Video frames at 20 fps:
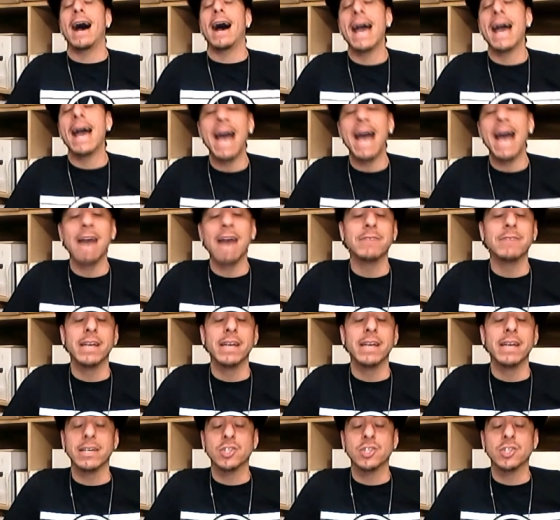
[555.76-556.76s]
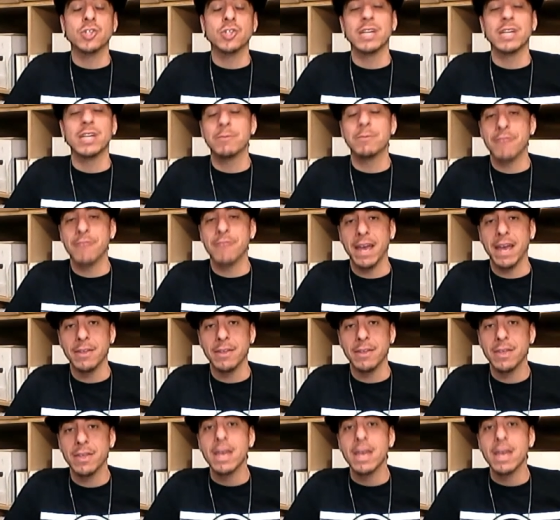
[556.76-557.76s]
I have extreme
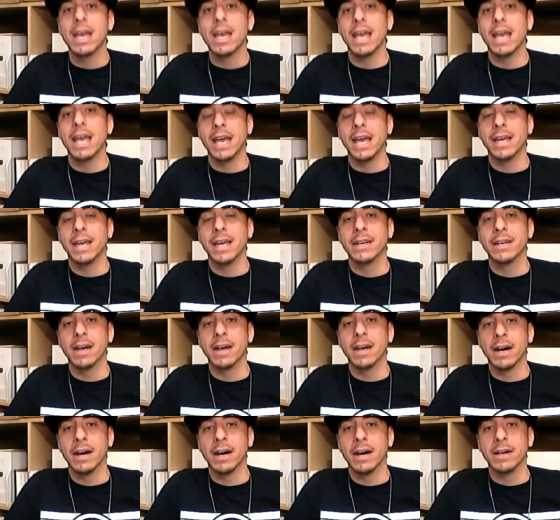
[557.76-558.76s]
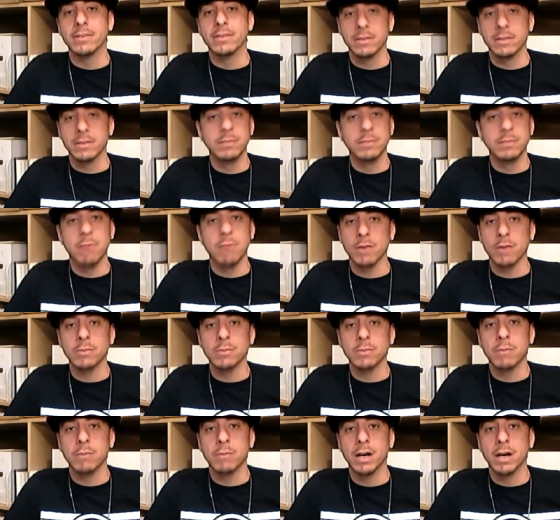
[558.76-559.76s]
faith in uh,
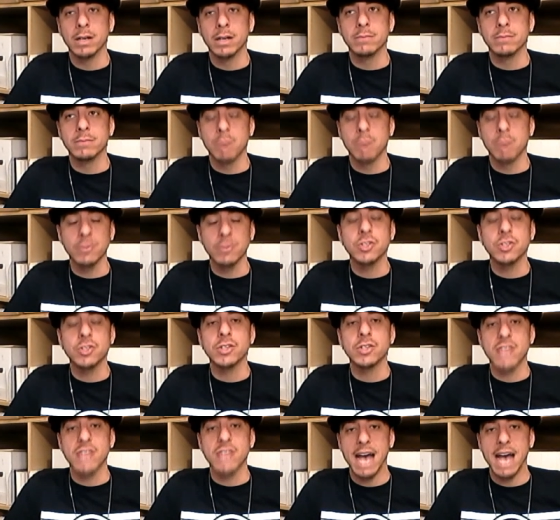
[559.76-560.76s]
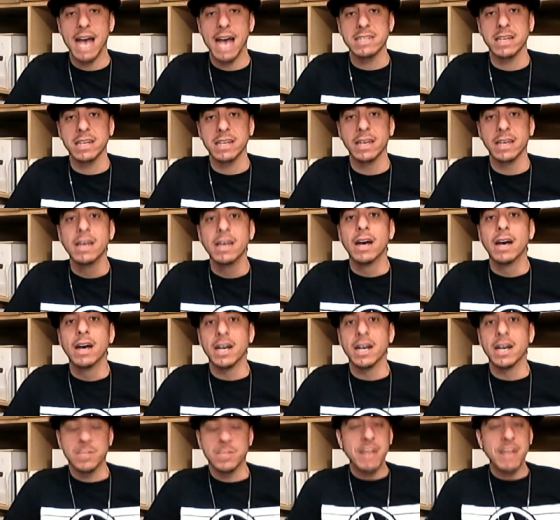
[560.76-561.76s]
Marvel uh, Marvel Studios casting,
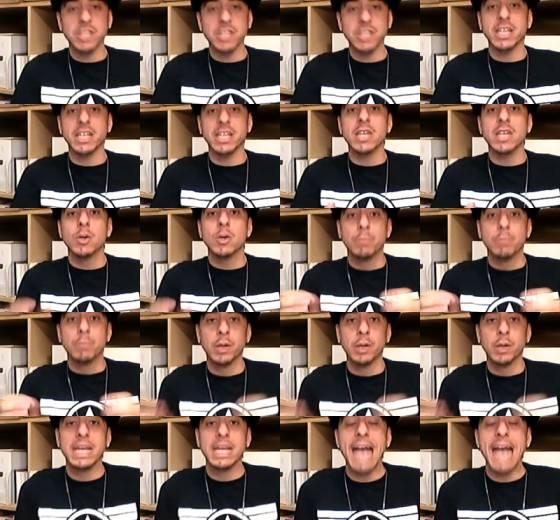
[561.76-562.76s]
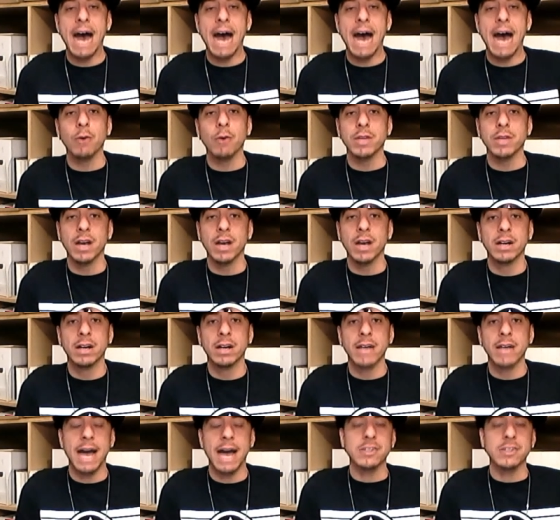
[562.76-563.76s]
uh, especially pulling out
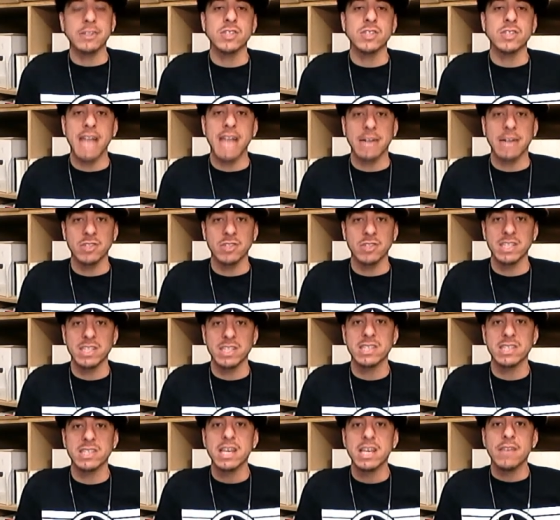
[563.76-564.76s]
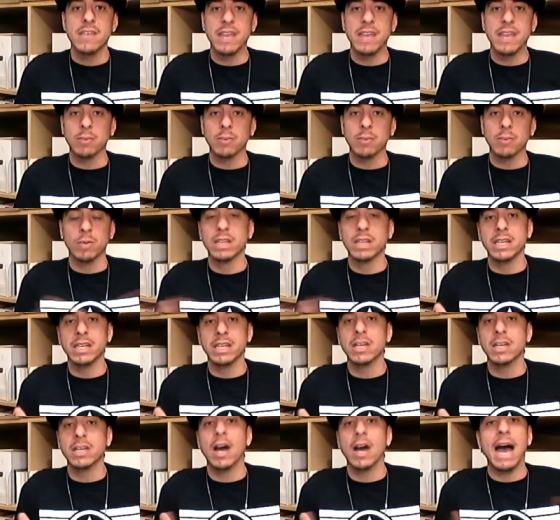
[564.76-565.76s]
young actors and actresses that
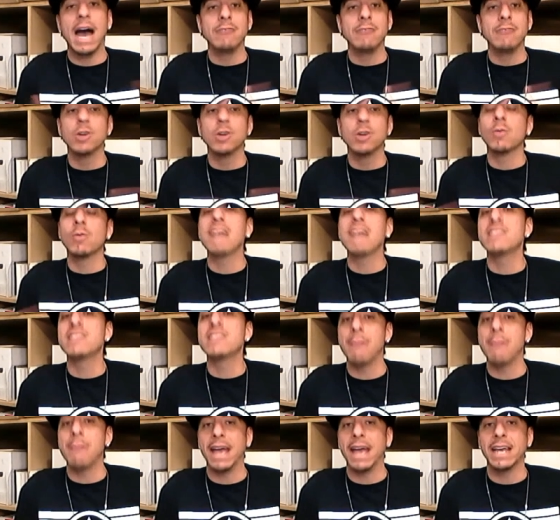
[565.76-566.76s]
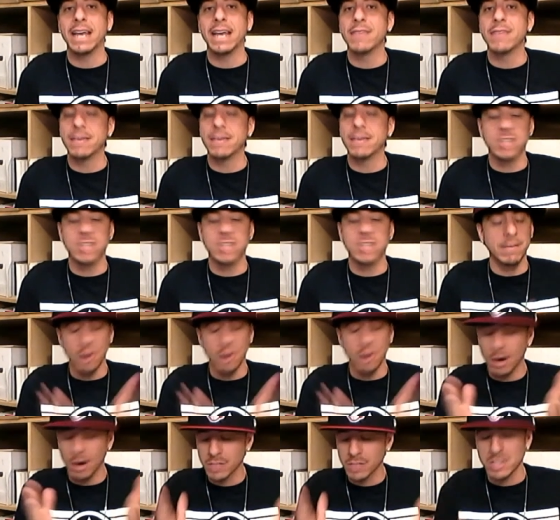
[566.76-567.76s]
really uh, have no resume, and they've they've
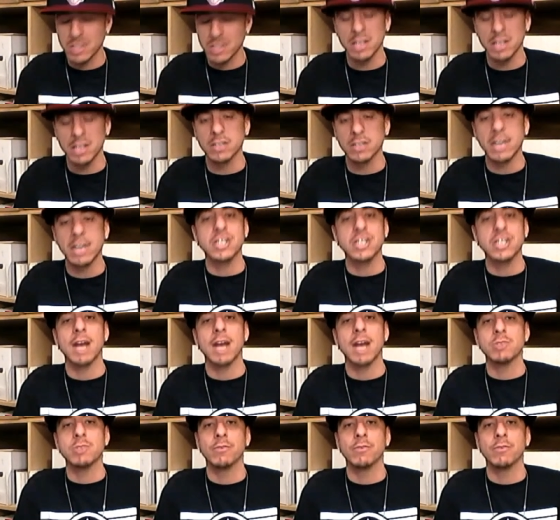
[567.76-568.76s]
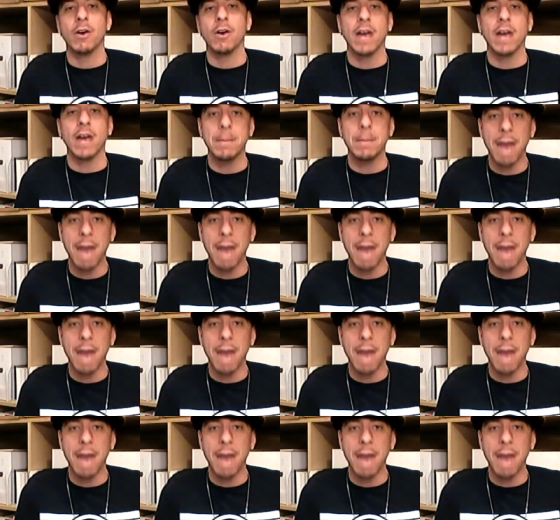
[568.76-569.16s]
all just done a great job so far.